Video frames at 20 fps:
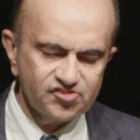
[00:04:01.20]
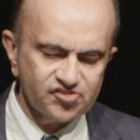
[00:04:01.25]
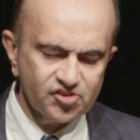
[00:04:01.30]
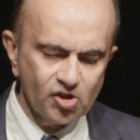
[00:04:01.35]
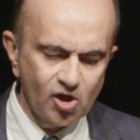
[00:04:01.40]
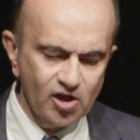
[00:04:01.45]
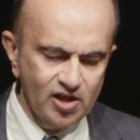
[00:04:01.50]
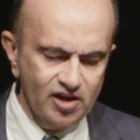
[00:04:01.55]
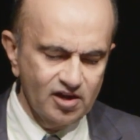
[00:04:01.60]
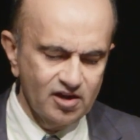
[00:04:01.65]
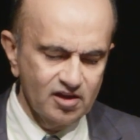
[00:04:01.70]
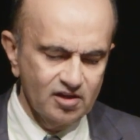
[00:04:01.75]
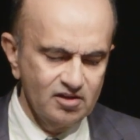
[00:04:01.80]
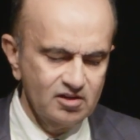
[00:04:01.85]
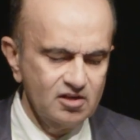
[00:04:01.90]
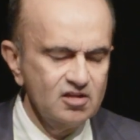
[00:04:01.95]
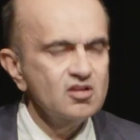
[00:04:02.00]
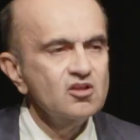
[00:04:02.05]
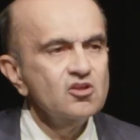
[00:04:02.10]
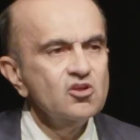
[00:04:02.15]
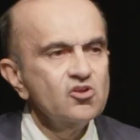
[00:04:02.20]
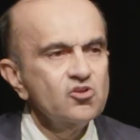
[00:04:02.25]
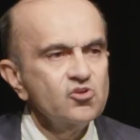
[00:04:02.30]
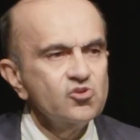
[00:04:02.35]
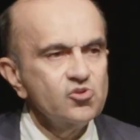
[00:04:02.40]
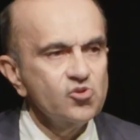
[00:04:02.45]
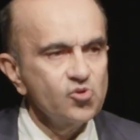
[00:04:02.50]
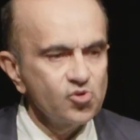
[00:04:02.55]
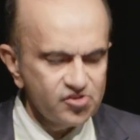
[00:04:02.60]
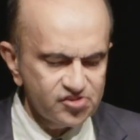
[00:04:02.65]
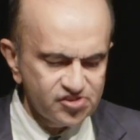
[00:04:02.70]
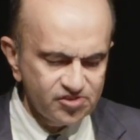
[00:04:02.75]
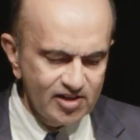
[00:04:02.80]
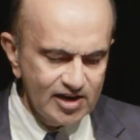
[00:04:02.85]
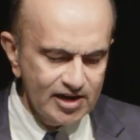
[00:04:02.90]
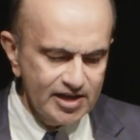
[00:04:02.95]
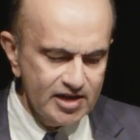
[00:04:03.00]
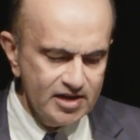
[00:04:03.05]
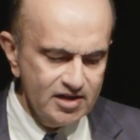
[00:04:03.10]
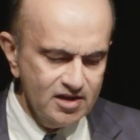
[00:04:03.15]
soil
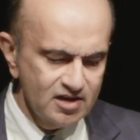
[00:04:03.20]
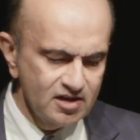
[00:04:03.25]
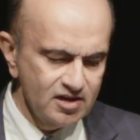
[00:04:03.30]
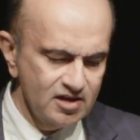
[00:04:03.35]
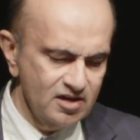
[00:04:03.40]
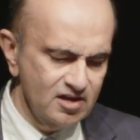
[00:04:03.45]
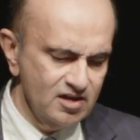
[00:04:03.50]
usually